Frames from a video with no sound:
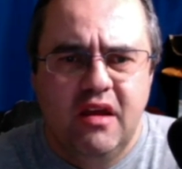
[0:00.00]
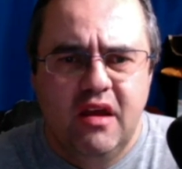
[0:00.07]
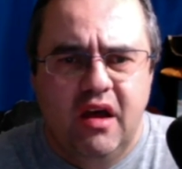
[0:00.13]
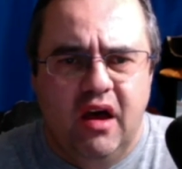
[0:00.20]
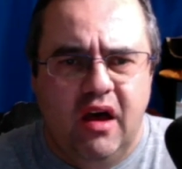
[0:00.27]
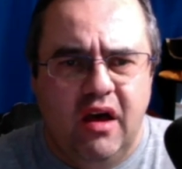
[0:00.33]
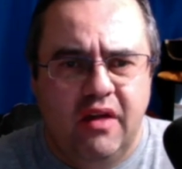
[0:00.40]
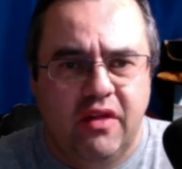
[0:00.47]

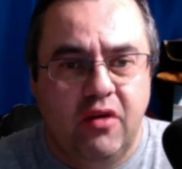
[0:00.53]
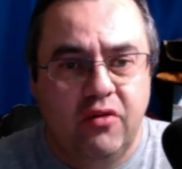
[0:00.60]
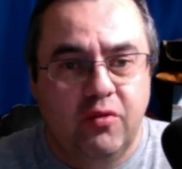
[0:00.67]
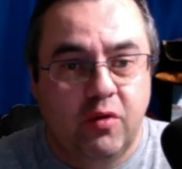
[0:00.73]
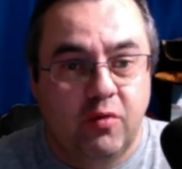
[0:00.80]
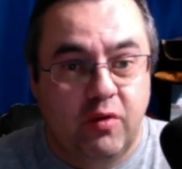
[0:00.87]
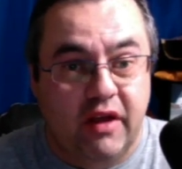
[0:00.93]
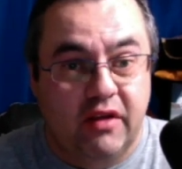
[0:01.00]
Those were
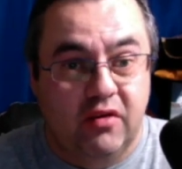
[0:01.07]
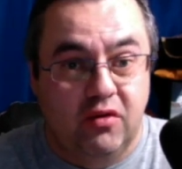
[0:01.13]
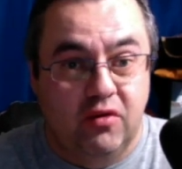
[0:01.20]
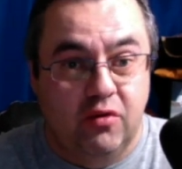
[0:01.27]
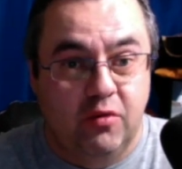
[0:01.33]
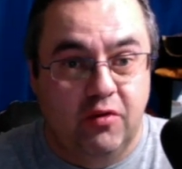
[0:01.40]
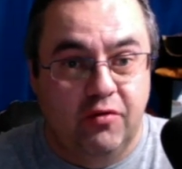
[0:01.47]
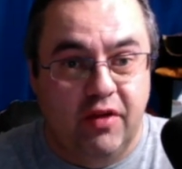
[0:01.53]
regular
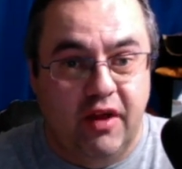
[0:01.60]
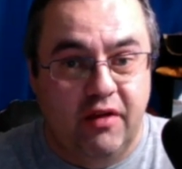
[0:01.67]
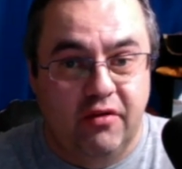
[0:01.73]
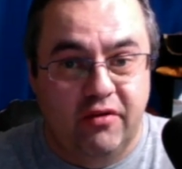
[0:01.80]
normal flavors,